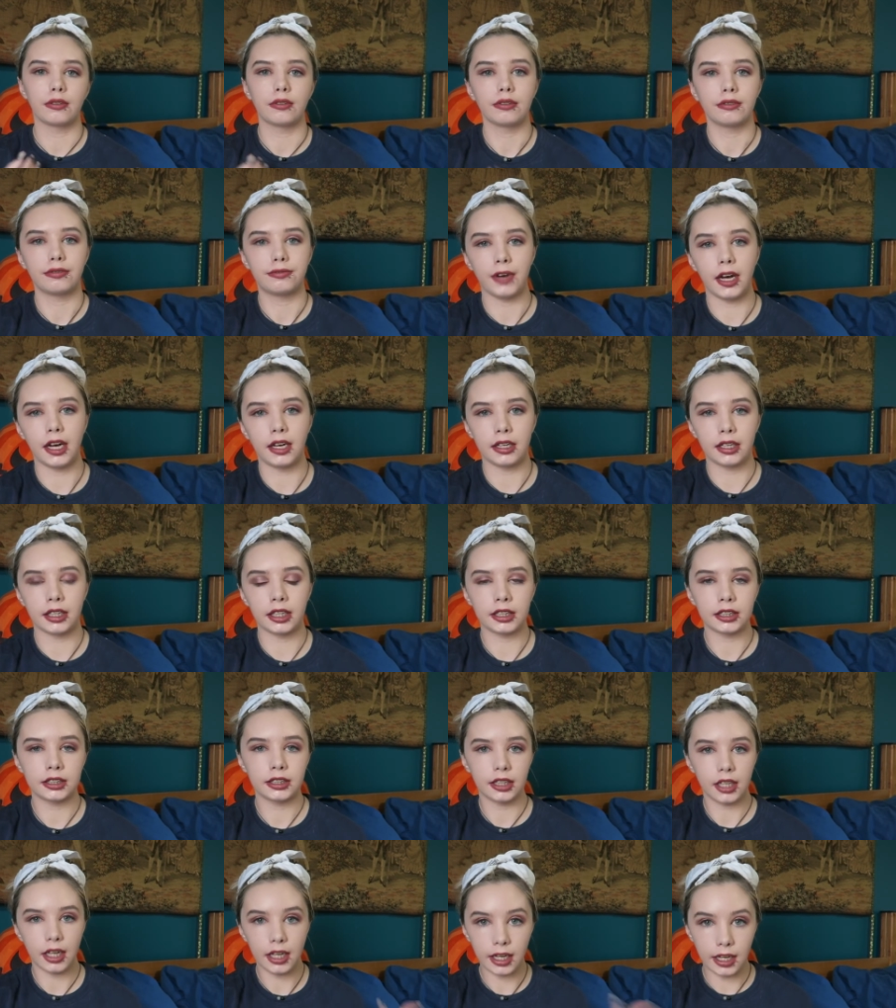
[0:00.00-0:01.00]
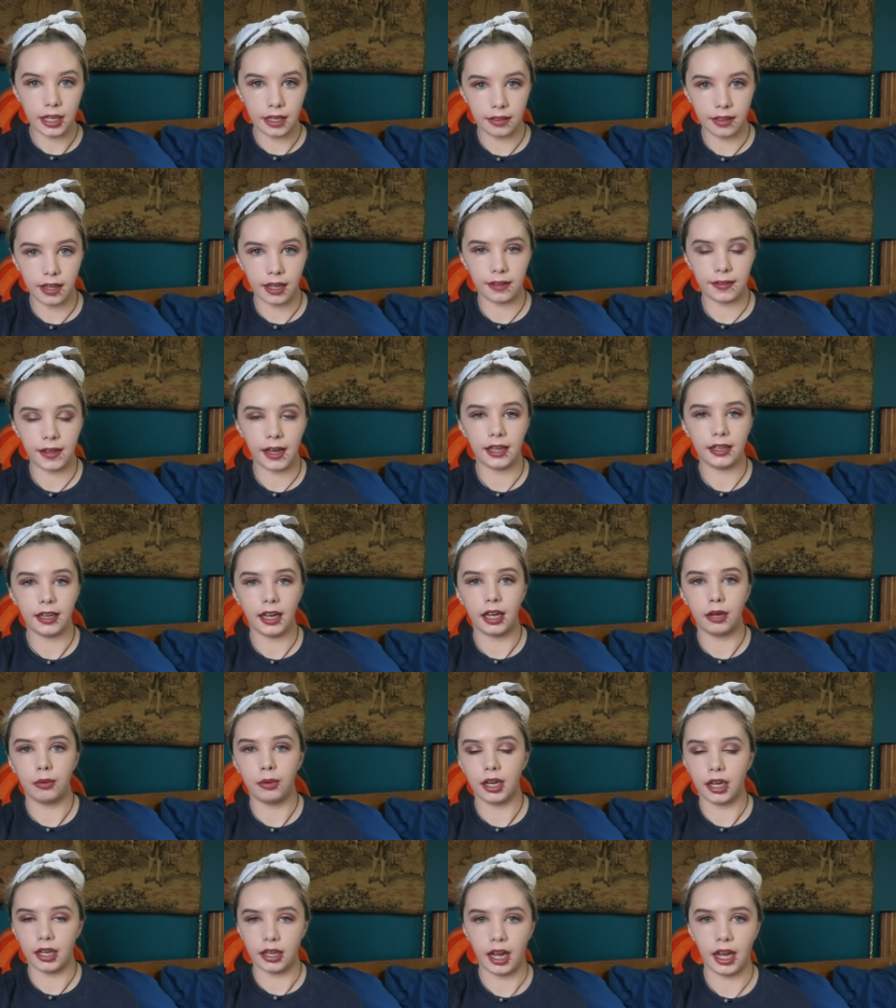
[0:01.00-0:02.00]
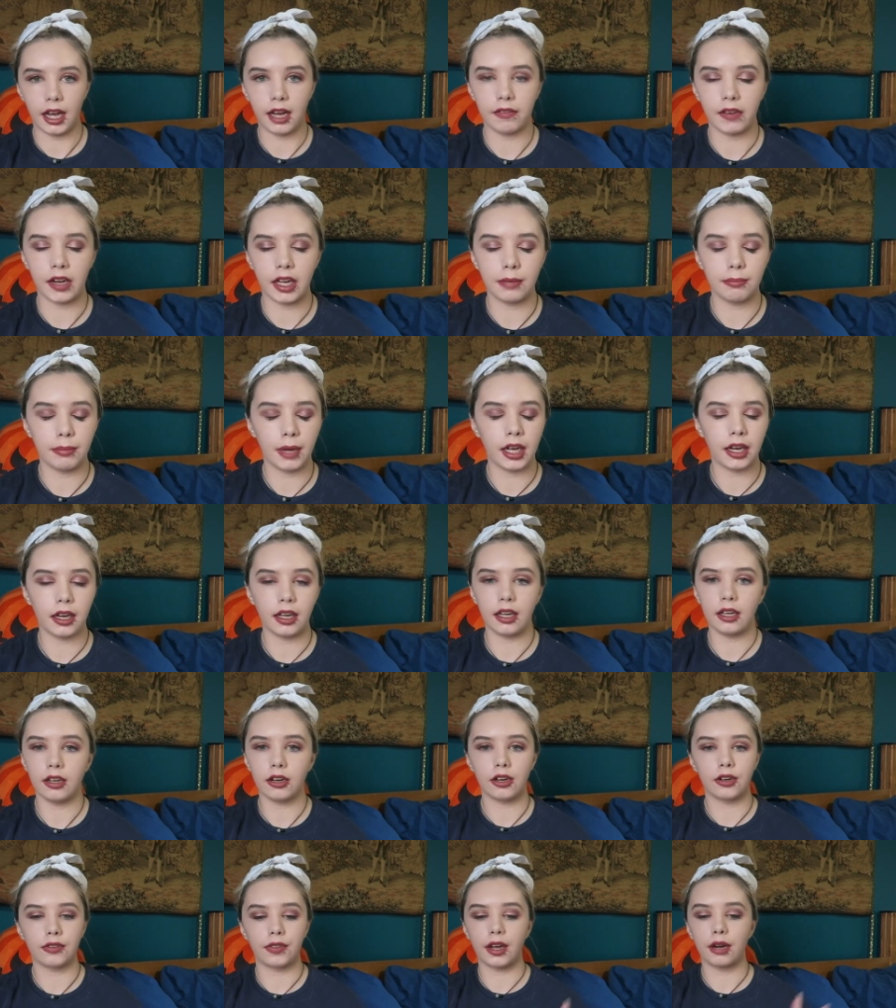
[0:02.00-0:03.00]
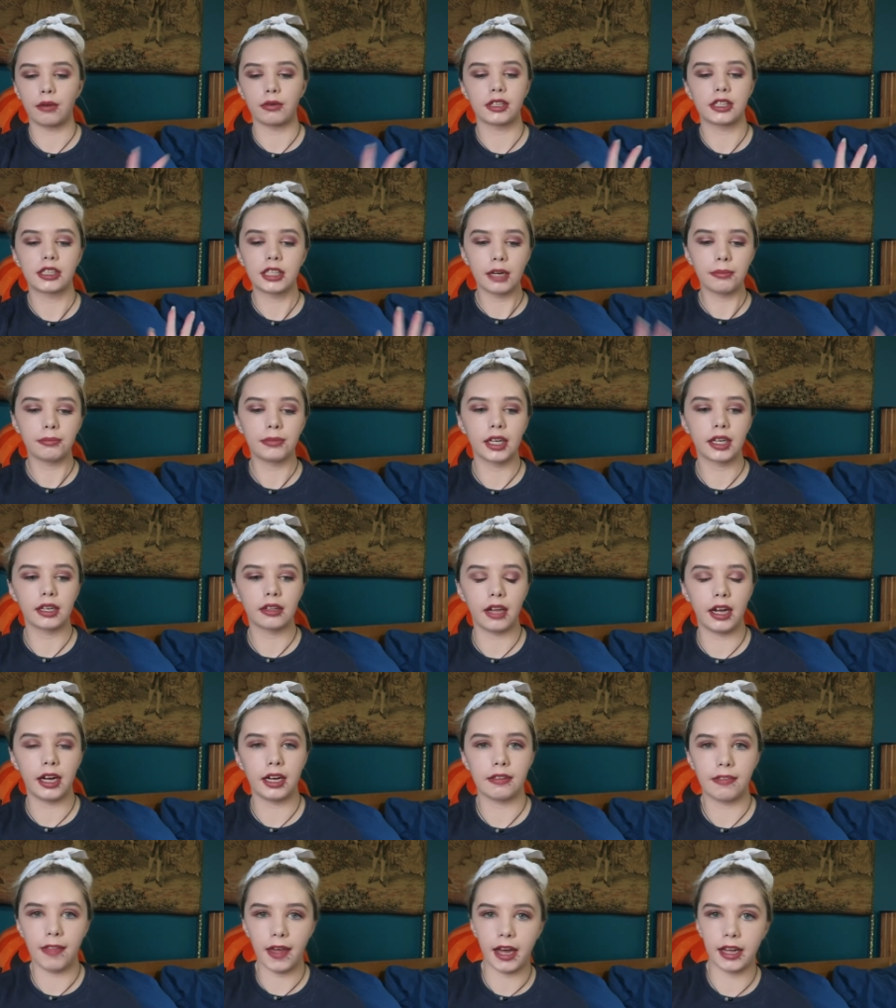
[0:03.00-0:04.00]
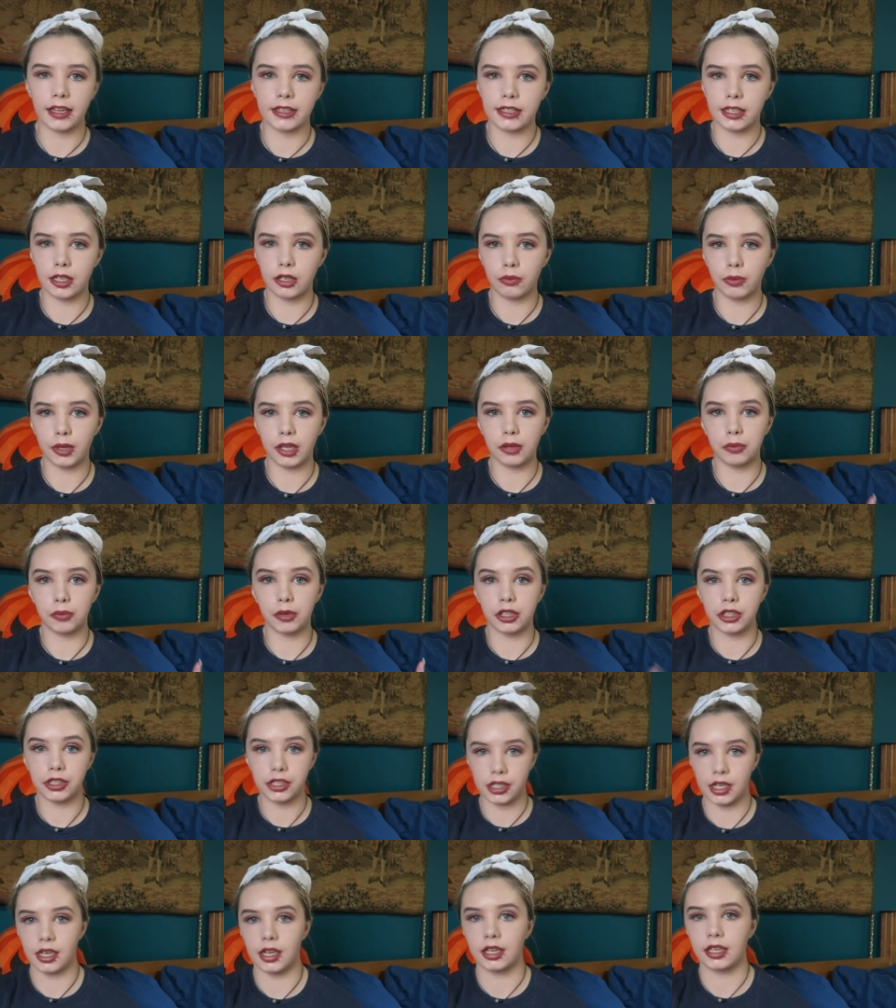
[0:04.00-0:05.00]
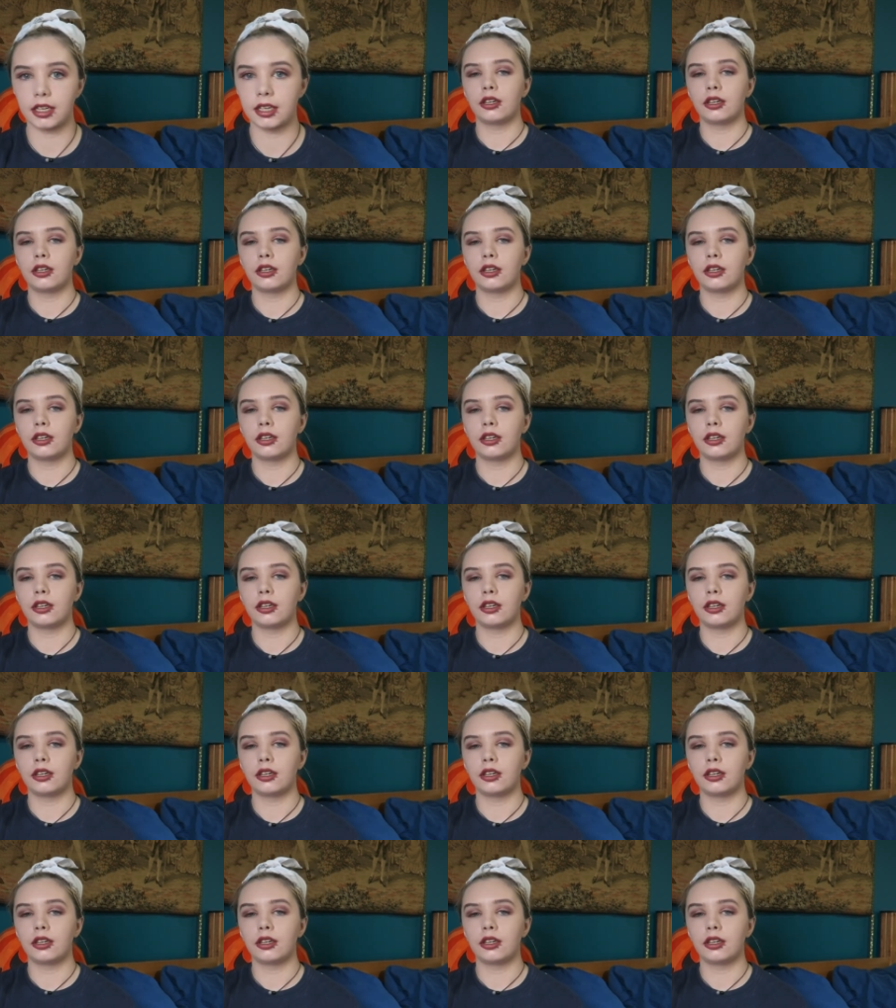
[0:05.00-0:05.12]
find anything that day. We didn't have any money or there was something like that, so we were sick.